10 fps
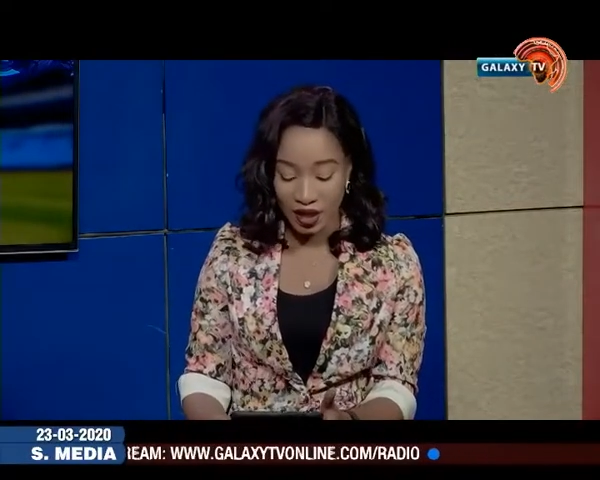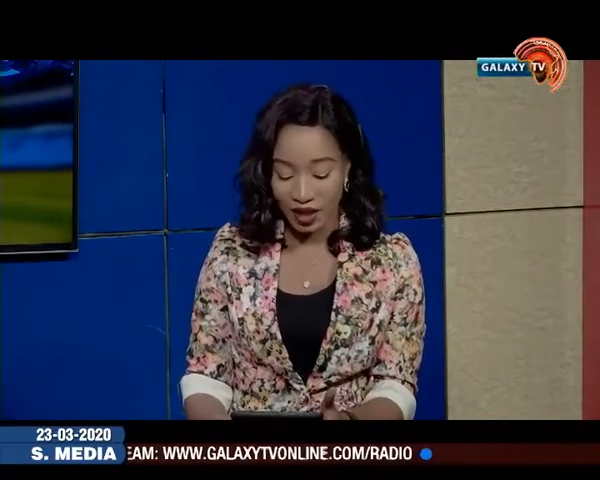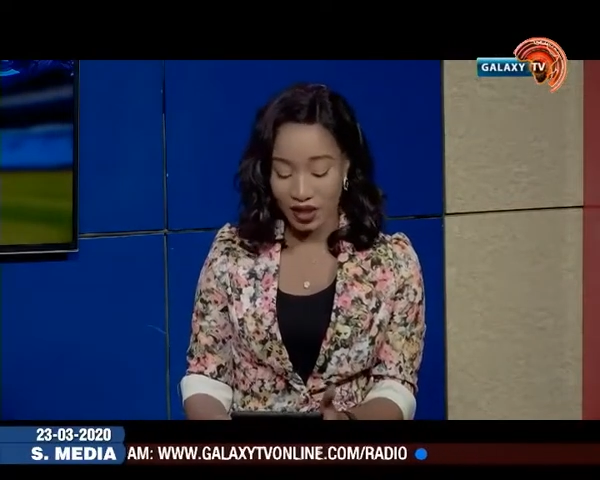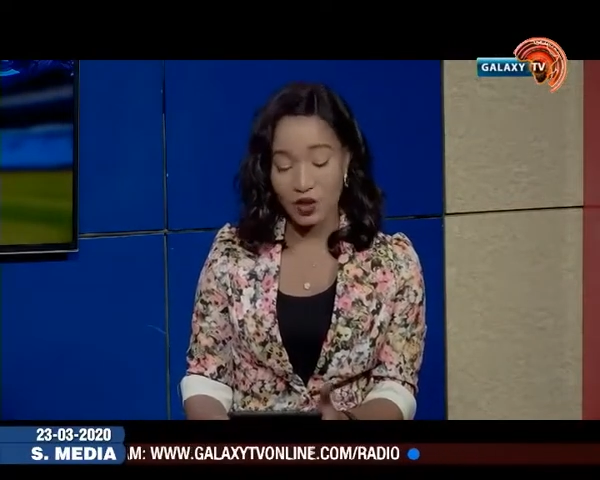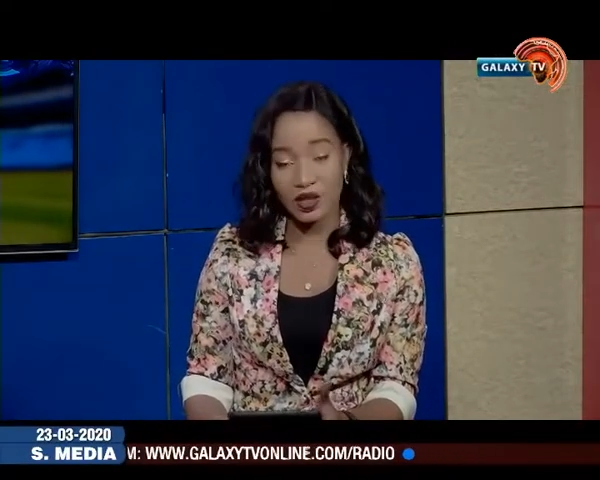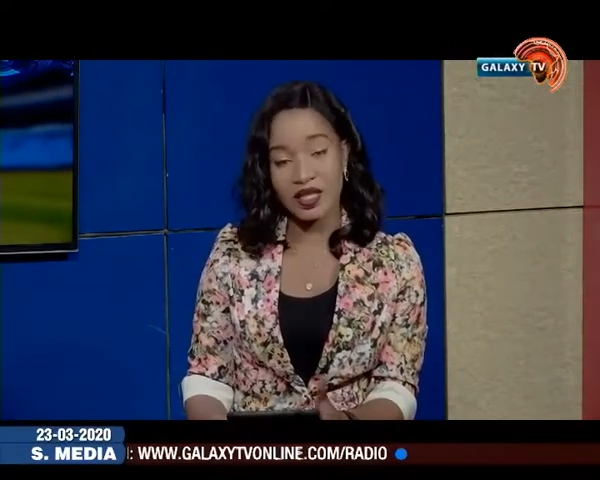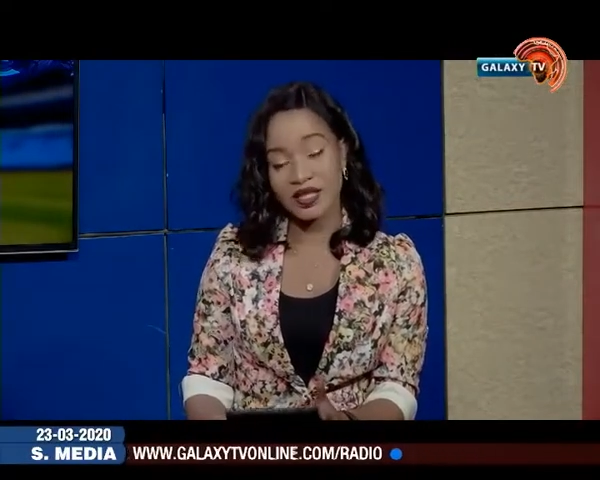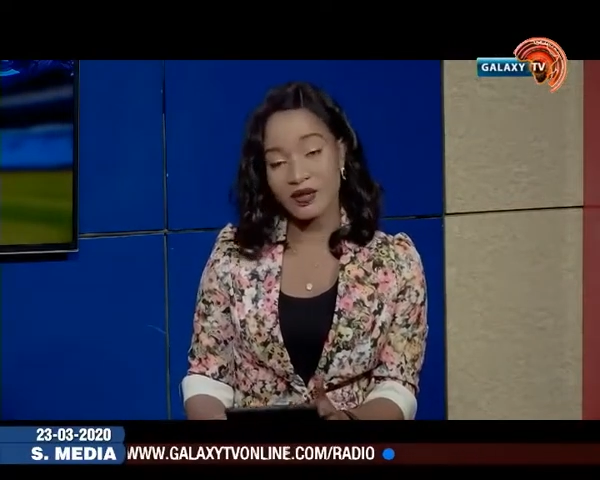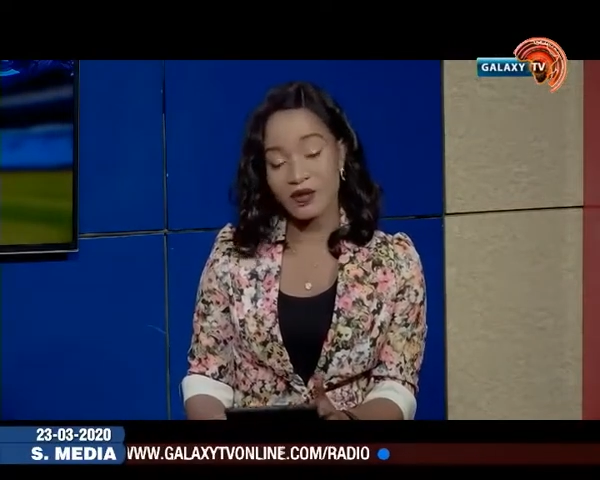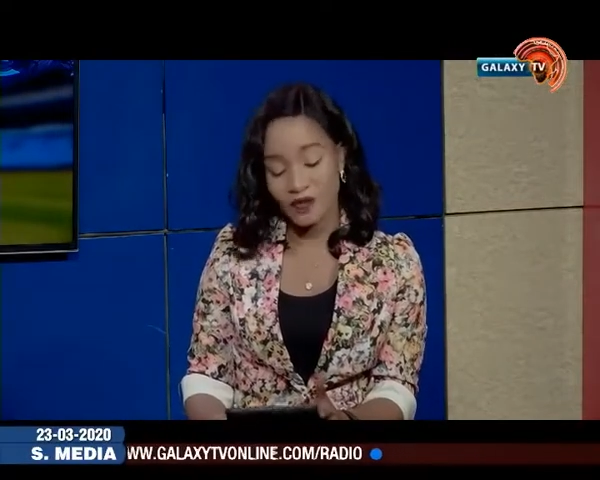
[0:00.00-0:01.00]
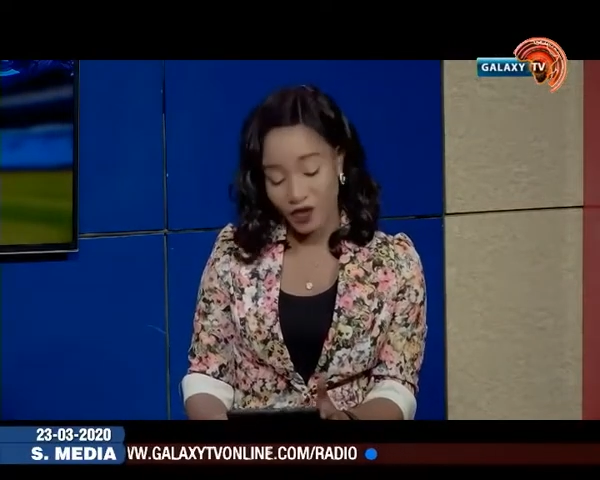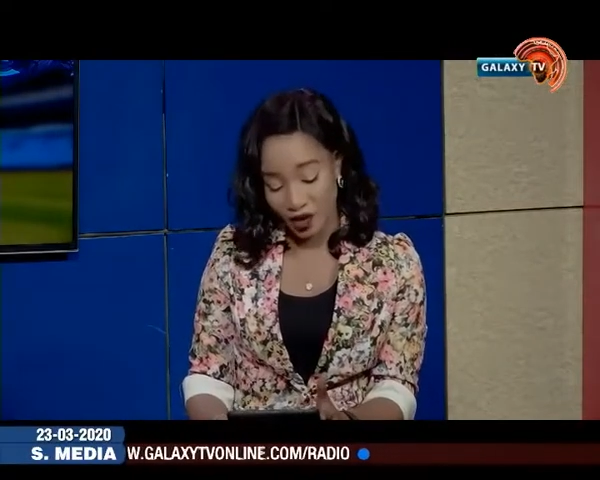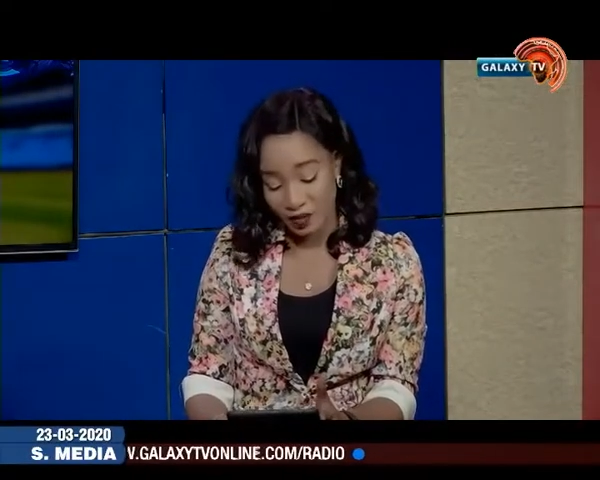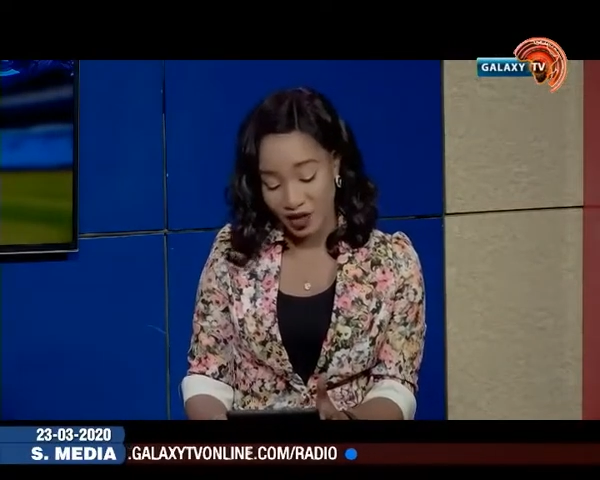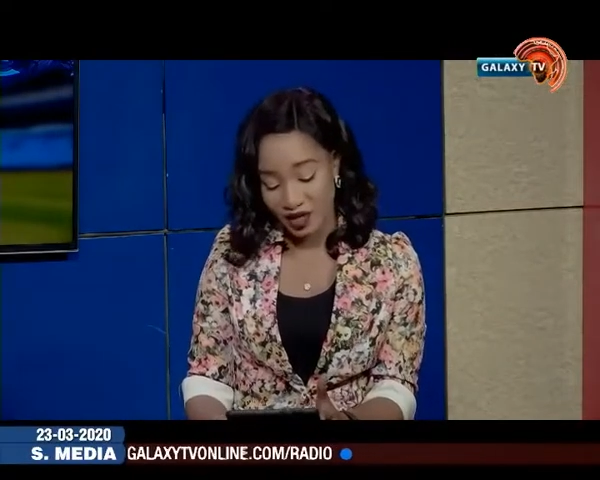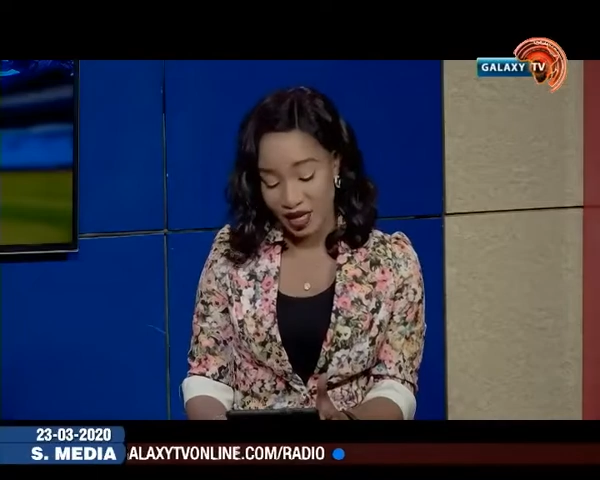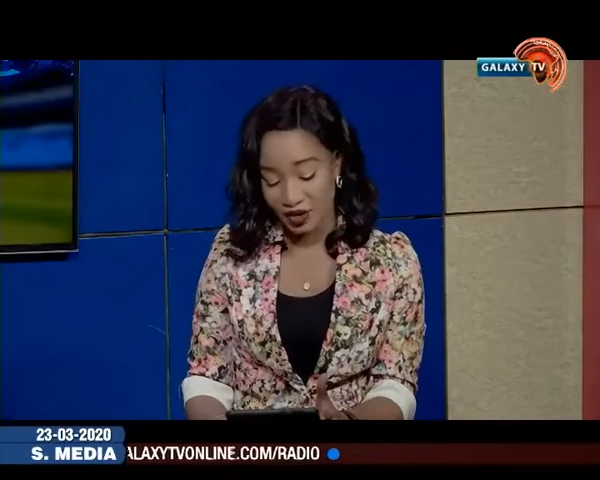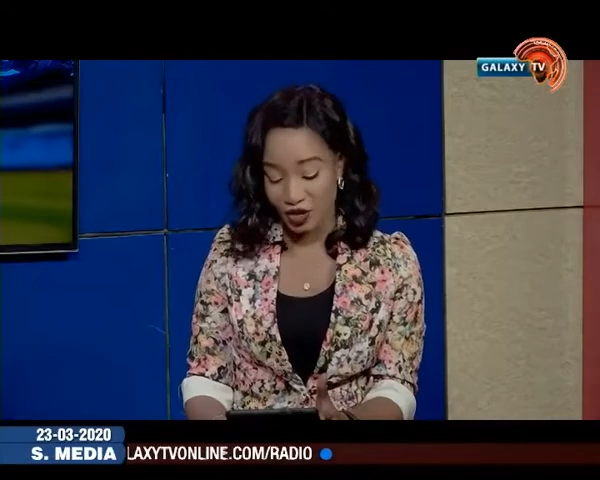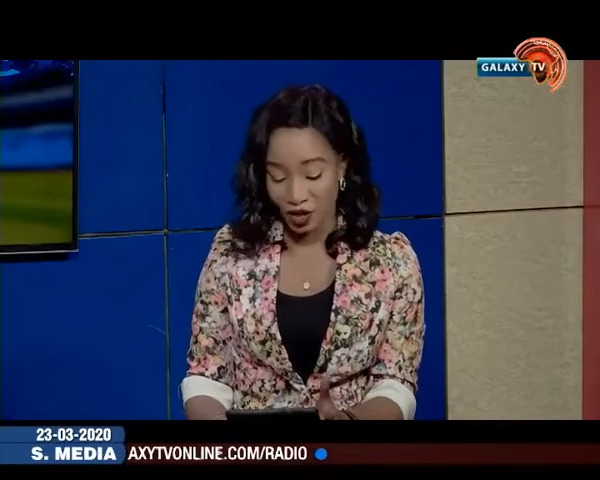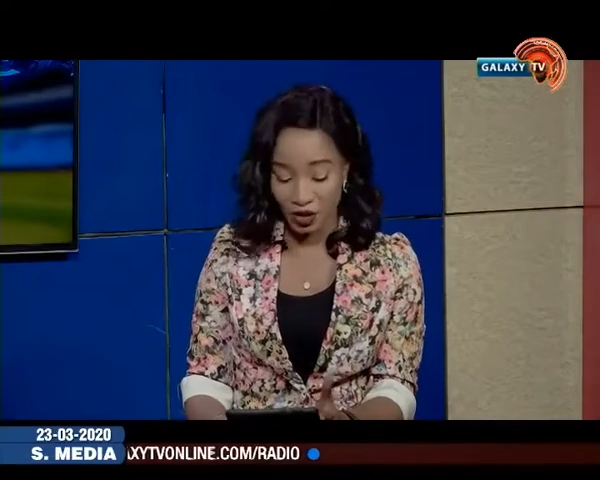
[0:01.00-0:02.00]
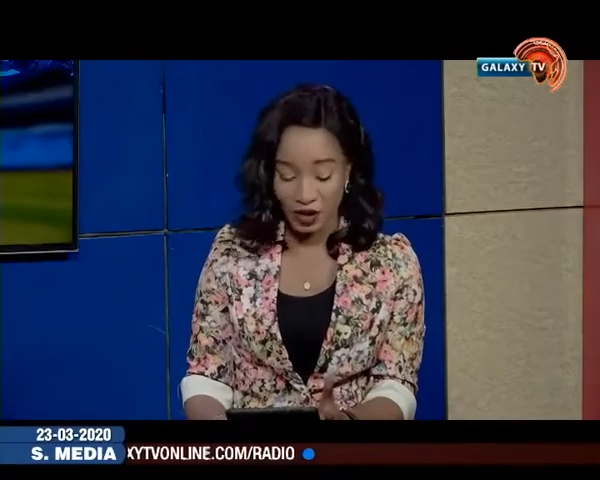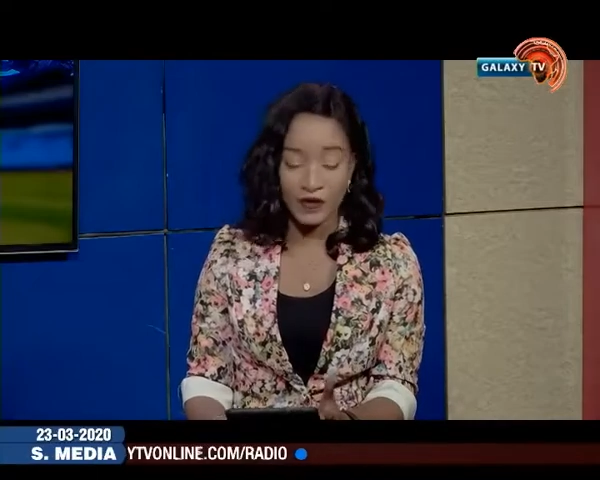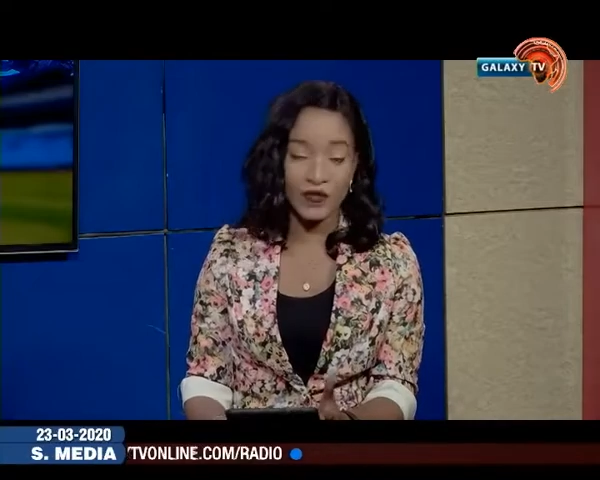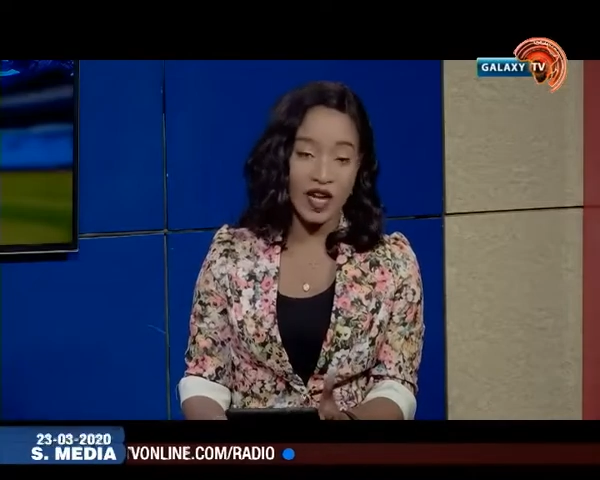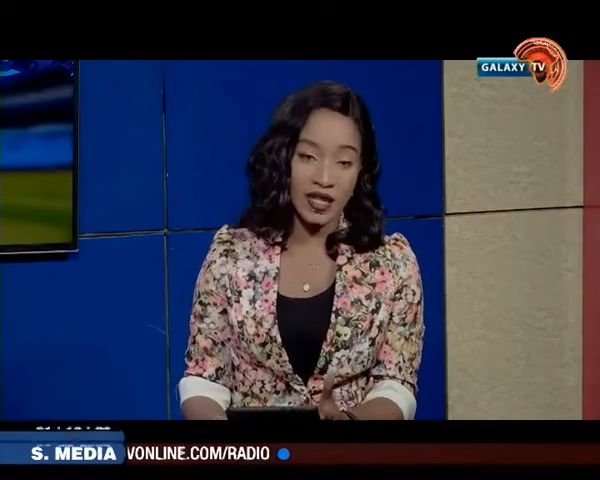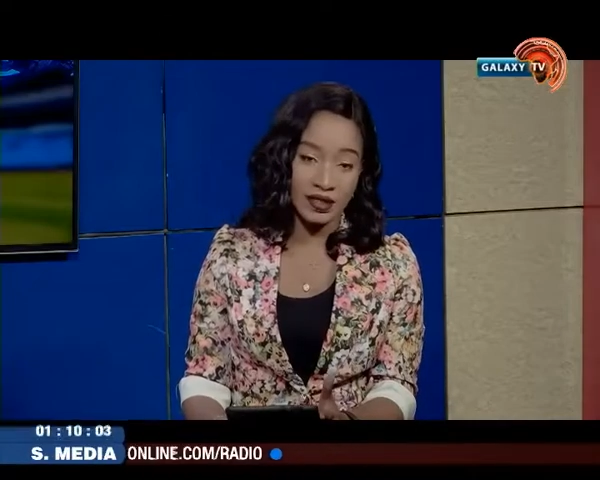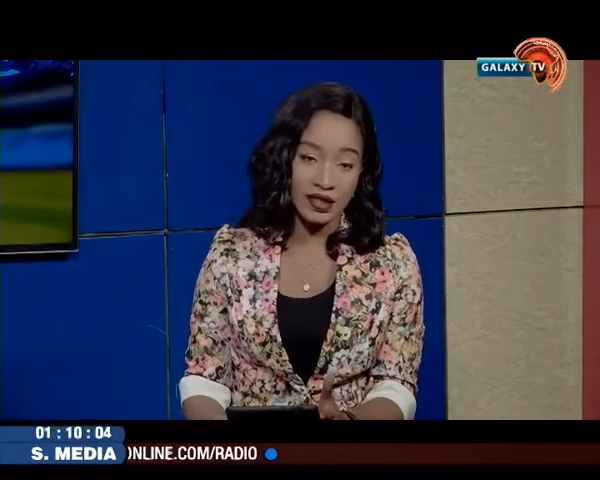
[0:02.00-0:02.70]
Now, it was later confirmed that George's friend